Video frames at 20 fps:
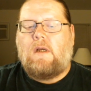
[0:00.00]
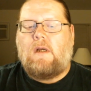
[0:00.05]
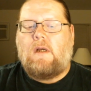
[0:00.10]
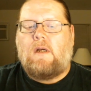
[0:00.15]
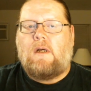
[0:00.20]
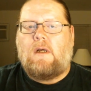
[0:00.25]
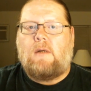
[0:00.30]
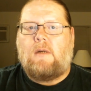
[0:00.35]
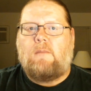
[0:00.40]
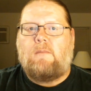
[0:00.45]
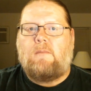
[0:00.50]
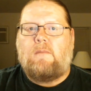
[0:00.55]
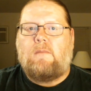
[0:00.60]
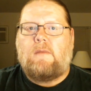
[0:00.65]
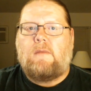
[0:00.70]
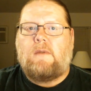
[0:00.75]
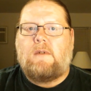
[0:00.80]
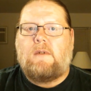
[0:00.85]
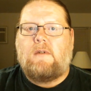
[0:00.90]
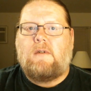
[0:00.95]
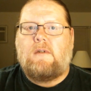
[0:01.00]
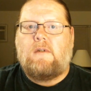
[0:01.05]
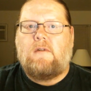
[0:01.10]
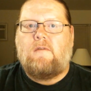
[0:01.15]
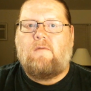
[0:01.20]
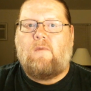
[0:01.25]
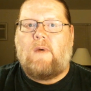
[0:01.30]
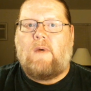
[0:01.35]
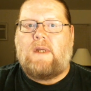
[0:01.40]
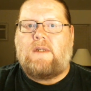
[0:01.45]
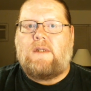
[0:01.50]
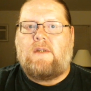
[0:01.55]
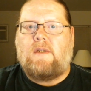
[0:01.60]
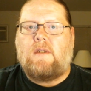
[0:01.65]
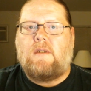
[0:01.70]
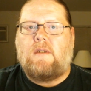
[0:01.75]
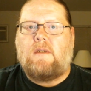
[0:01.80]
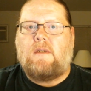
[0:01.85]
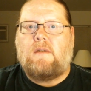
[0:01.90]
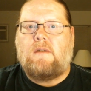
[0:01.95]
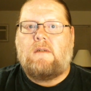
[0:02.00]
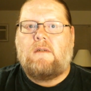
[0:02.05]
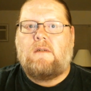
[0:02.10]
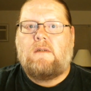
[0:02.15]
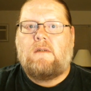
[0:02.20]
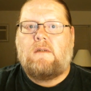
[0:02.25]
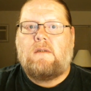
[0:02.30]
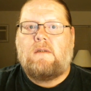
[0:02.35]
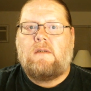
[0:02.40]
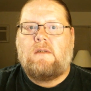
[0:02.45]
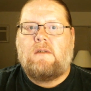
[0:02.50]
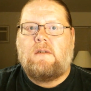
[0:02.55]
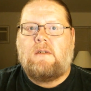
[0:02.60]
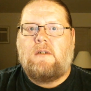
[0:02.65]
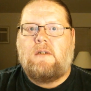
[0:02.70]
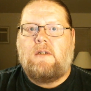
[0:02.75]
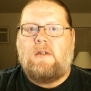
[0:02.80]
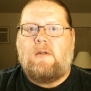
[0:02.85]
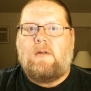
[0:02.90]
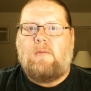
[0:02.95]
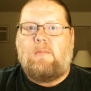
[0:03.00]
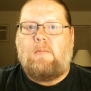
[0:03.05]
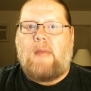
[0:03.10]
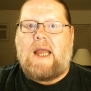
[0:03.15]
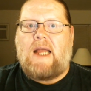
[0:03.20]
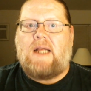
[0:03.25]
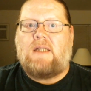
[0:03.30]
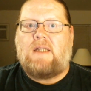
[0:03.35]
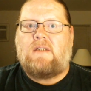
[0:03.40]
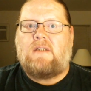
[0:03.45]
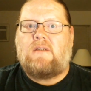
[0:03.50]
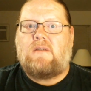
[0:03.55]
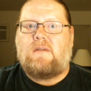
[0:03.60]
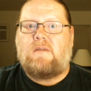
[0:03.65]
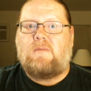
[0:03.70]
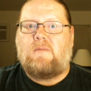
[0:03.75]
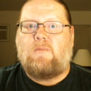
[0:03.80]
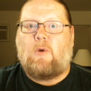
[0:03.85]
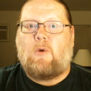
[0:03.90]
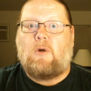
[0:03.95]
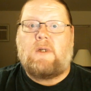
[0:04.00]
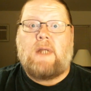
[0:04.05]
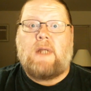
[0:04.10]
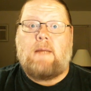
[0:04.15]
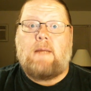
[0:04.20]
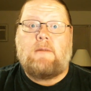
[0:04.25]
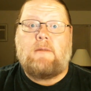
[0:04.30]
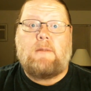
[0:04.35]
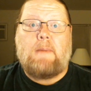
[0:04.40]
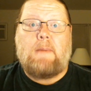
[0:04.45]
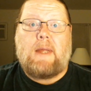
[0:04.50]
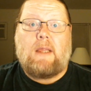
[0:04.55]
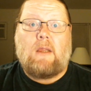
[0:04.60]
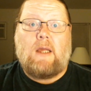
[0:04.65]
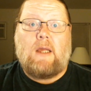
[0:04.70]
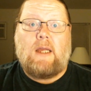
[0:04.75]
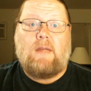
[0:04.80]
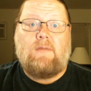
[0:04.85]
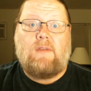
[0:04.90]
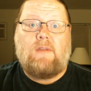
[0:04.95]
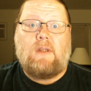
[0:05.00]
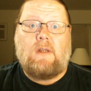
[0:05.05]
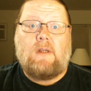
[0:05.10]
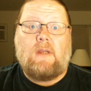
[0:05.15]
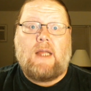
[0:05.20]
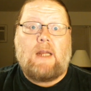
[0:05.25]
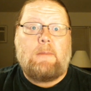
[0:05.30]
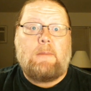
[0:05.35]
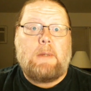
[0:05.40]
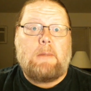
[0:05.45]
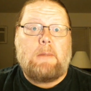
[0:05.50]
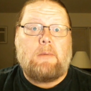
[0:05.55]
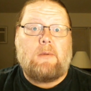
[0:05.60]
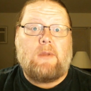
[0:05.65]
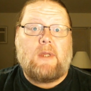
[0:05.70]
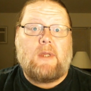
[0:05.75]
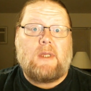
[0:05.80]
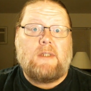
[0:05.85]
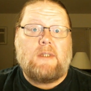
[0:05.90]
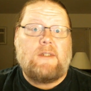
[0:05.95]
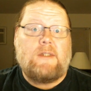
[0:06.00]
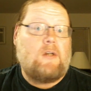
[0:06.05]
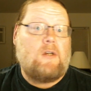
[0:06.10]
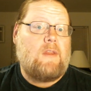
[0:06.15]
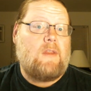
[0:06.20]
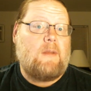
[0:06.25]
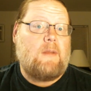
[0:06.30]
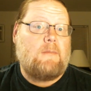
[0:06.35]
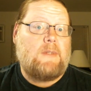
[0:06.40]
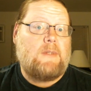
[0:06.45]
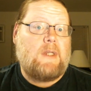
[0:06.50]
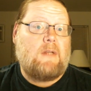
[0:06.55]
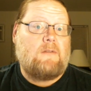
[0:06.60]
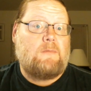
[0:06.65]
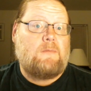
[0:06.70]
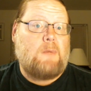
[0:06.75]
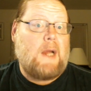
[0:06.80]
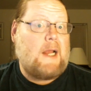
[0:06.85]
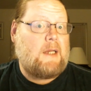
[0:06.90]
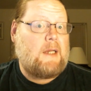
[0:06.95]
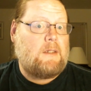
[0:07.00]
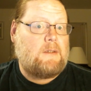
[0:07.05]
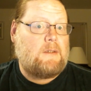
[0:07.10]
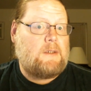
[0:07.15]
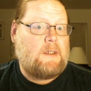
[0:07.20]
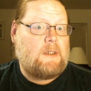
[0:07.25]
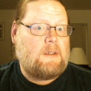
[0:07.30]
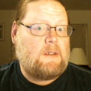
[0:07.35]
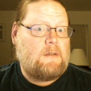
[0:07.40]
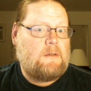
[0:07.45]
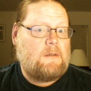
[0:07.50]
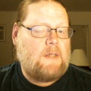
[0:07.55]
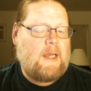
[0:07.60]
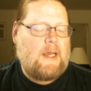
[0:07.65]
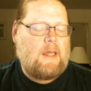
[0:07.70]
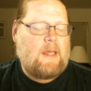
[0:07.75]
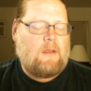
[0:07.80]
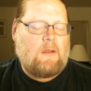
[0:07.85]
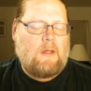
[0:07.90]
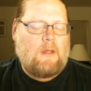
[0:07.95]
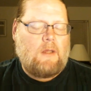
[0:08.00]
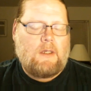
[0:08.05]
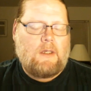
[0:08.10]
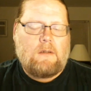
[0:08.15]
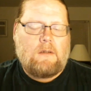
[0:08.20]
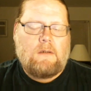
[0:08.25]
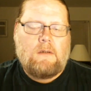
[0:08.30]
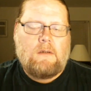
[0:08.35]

Went to Mass more times in my life than a lot of people that consider themselves practicing Catholic.